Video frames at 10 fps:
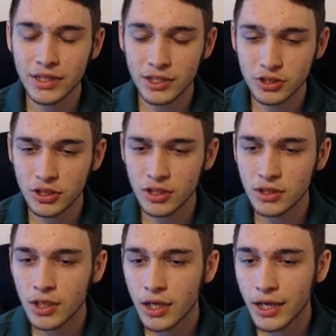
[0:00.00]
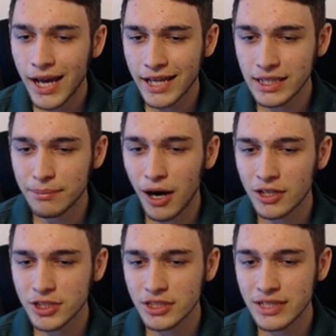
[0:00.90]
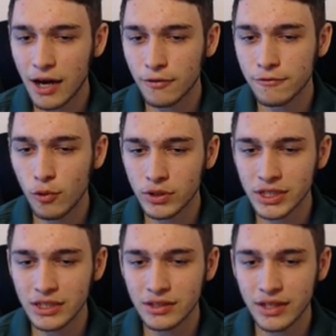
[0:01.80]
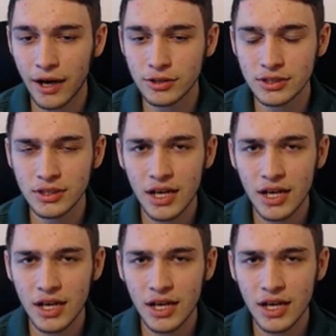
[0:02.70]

That's good. And the Apache is now 14,000.